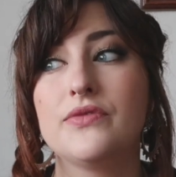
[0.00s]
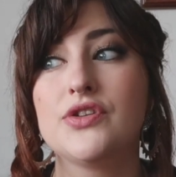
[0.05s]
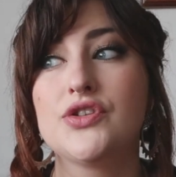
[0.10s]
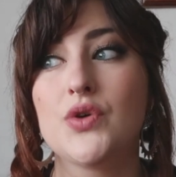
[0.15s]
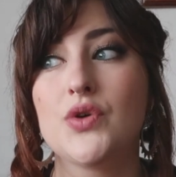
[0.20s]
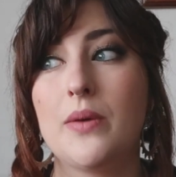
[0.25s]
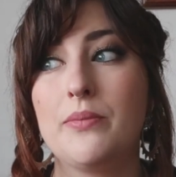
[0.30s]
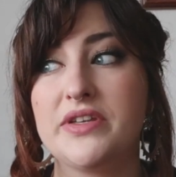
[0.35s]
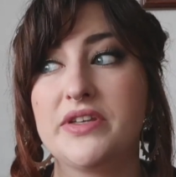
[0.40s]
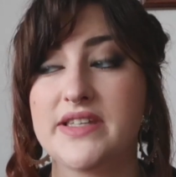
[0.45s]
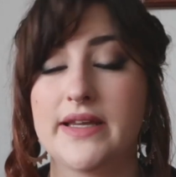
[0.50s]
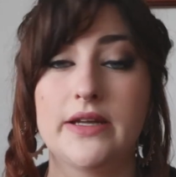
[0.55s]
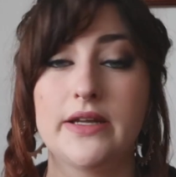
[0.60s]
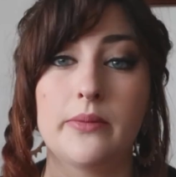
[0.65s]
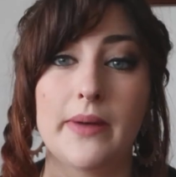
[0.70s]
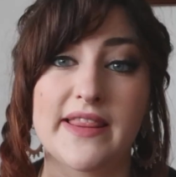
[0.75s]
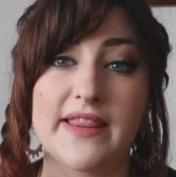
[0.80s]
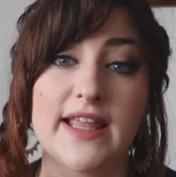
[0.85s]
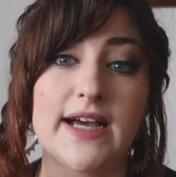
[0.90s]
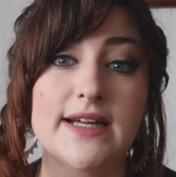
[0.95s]
so I'm excited
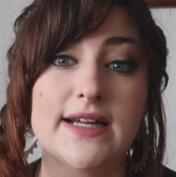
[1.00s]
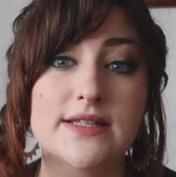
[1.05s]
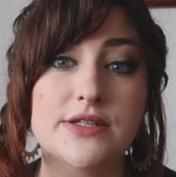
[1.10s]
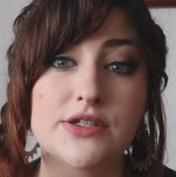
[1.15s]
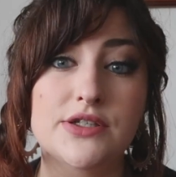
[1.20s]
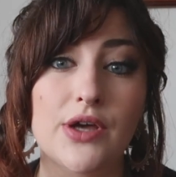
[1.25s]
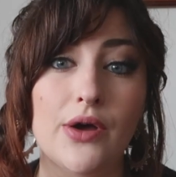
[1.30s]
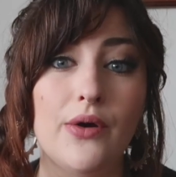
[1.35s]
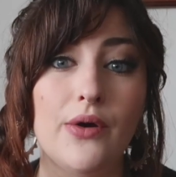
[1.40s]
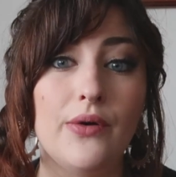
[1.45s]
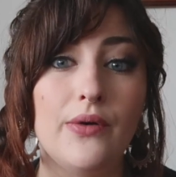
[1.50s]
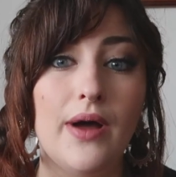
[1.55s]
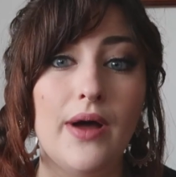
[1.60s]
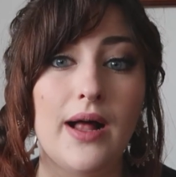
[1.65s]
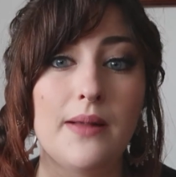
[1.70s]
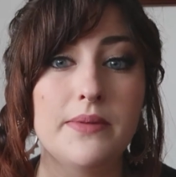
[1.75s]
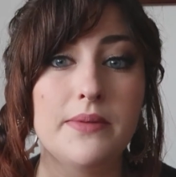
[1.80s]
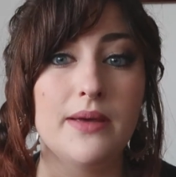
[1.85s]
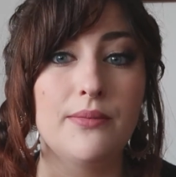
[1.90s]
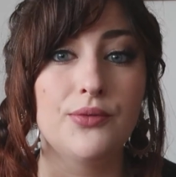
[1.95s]
about that. So
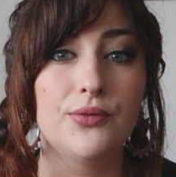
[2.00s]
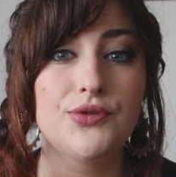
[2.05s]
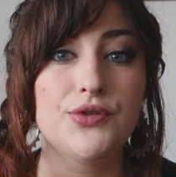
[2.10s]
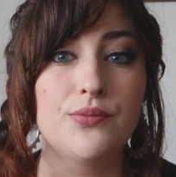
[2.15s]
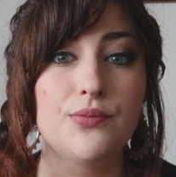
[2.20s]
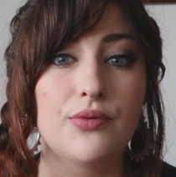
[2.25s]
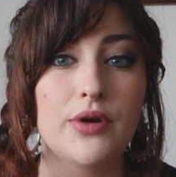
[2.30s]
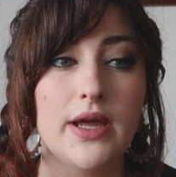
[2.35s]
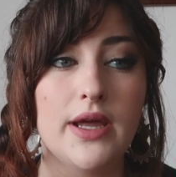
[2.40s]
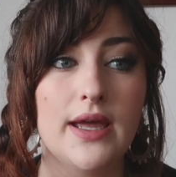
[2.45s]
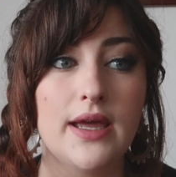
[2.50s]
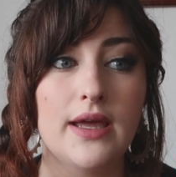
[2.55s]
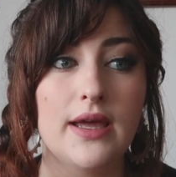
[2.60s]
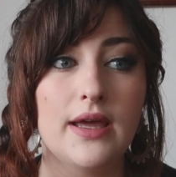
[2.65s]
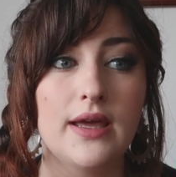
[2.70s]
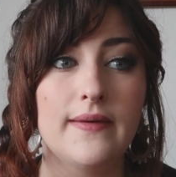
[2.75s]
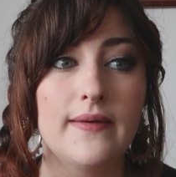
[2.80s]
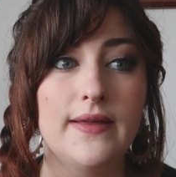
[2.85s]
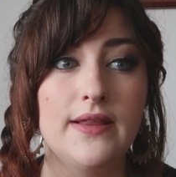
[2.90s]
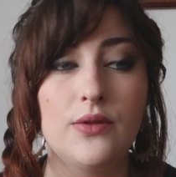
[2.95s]
I'll be able to
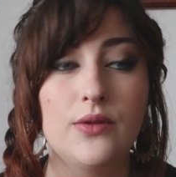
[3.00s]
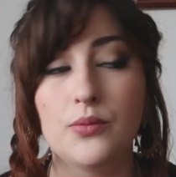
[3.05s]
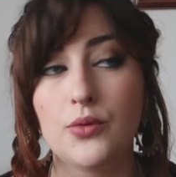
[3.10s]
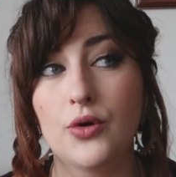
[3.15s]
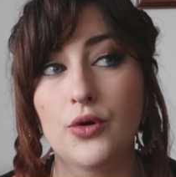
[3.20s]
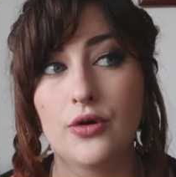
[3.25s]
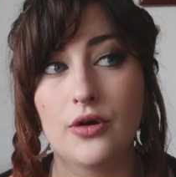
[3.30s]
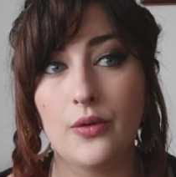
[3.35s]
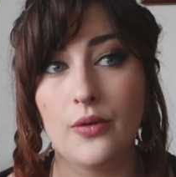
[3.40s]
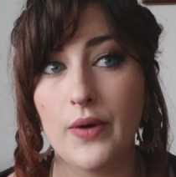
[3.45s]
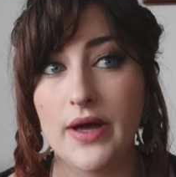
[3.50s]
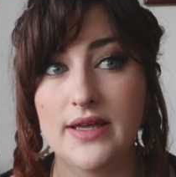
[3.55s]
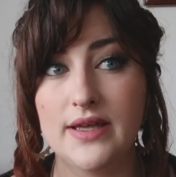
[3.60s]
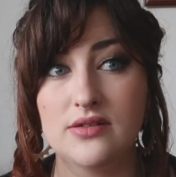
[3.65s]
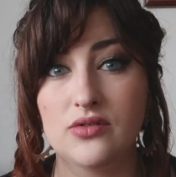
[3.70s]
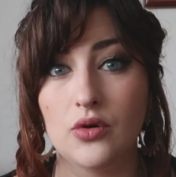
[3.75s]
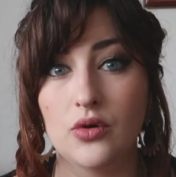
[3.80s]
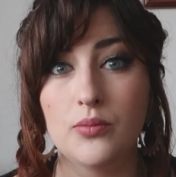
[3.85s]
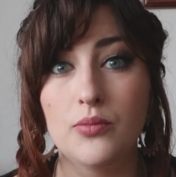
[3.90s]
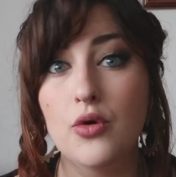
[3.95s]
bring either more
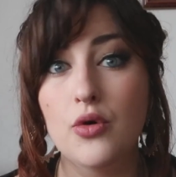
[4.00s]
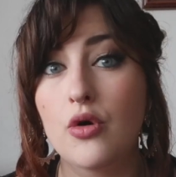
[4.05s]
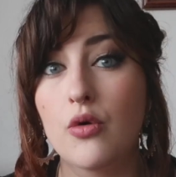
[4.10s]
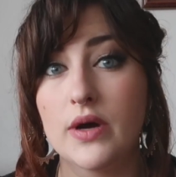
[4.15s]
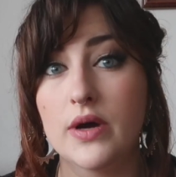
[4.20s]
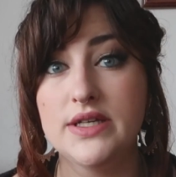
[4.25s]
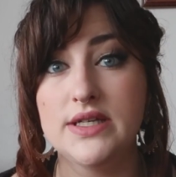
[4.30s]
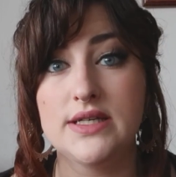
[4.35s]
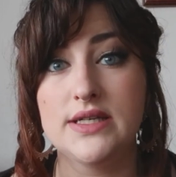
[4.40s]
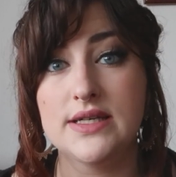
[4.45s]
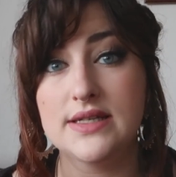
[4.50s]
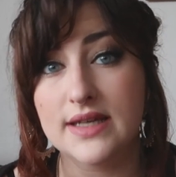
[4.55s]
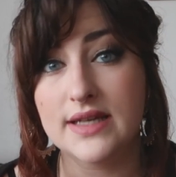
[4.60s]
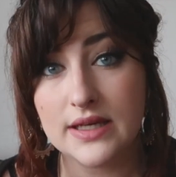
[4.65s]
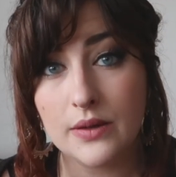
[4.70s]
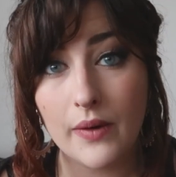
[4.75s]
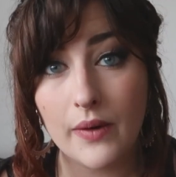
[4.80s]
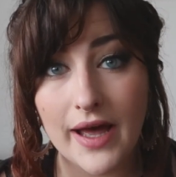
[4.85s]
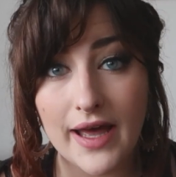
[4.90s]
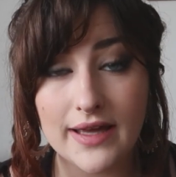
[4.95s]
colorways or more quantities
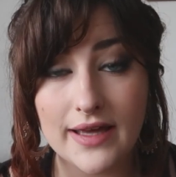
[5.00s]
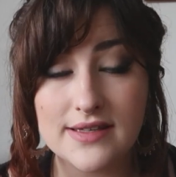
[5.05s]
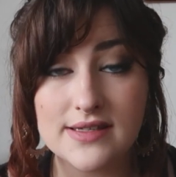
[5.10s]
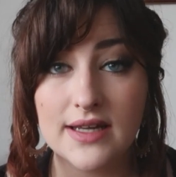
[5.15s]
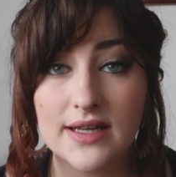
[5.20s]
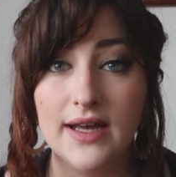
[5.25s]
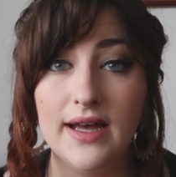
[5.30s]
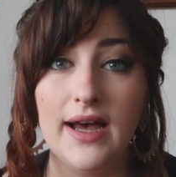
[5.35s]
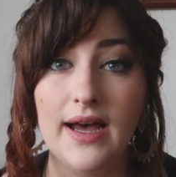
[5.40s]
anyways.